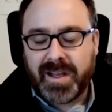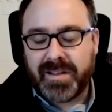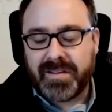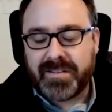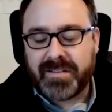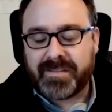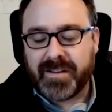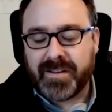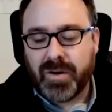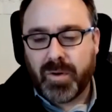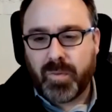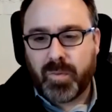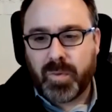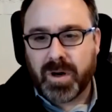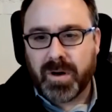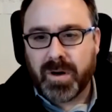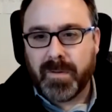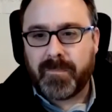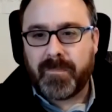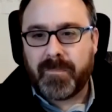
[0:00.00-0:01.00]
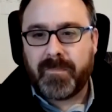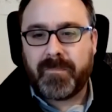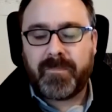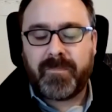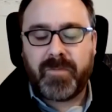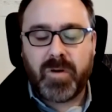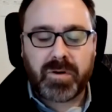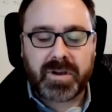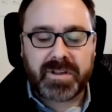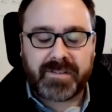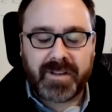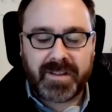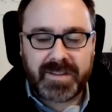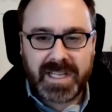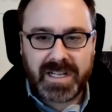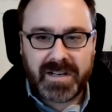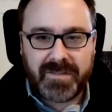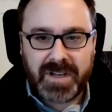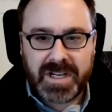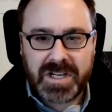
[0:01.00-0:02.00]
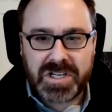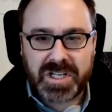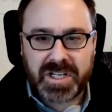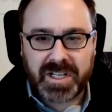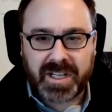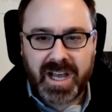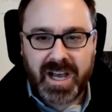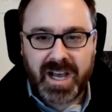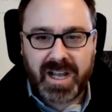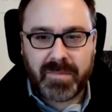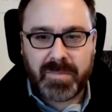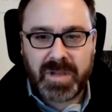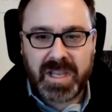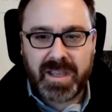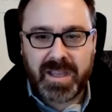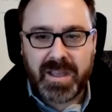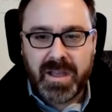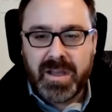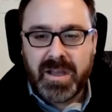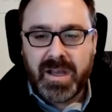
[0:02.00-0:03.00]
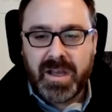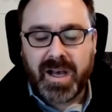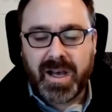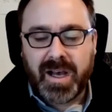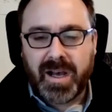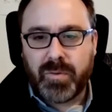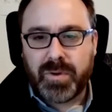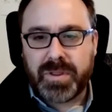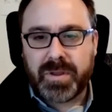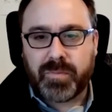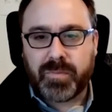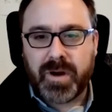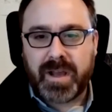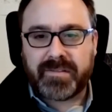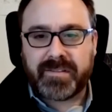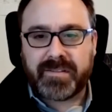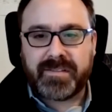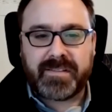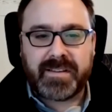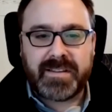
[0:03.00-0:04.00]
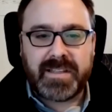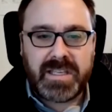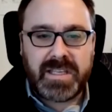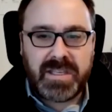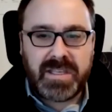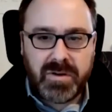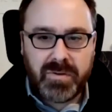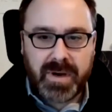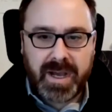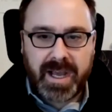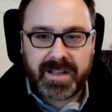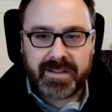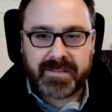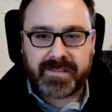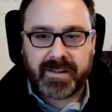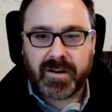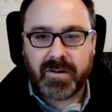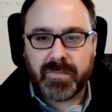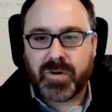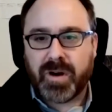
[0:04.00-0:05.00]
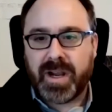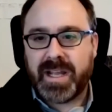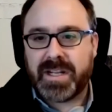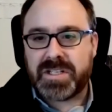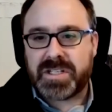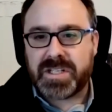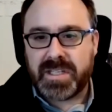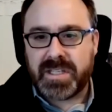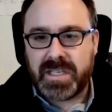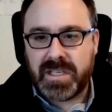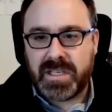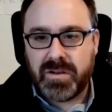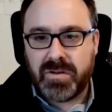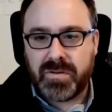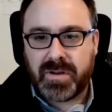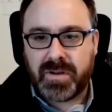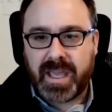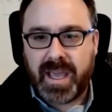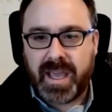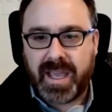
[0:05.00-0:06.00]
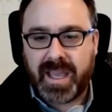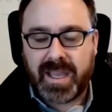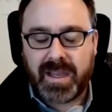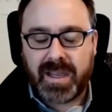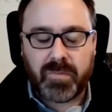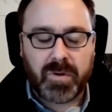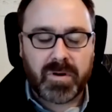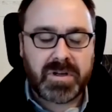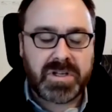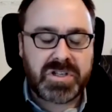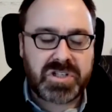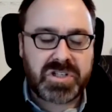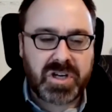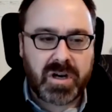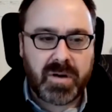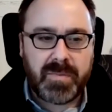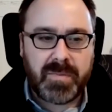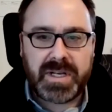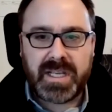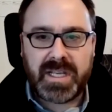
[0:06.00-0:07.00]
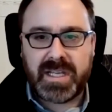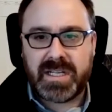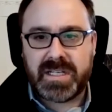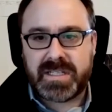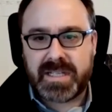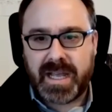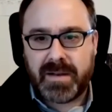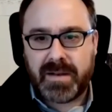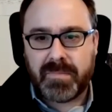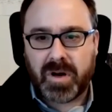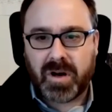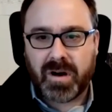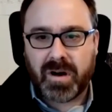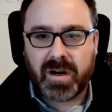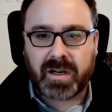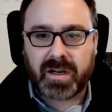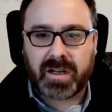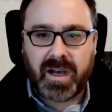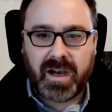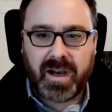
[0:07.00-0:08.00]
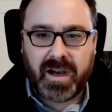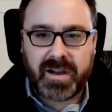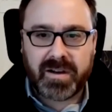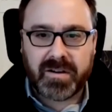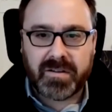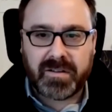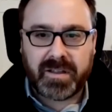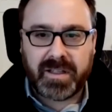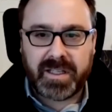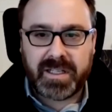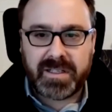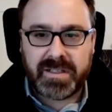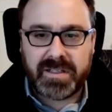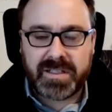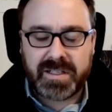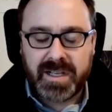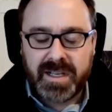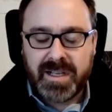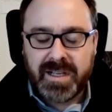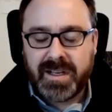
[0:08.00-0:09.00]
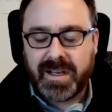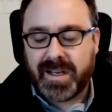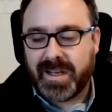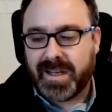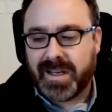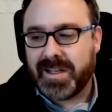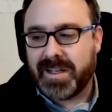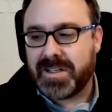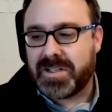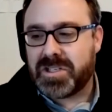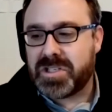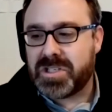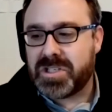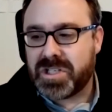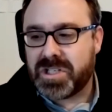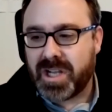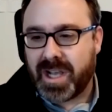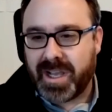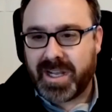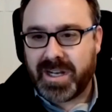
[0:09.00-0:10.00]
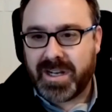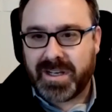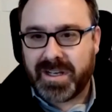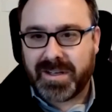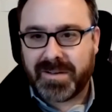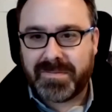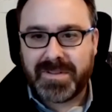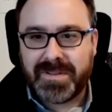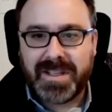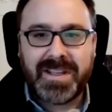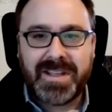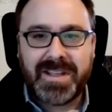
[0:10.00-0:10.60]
So we're focused on the innovation economy with a presence in the US, our branch in the UK, we're in Germany, Denmark, Ireland, China,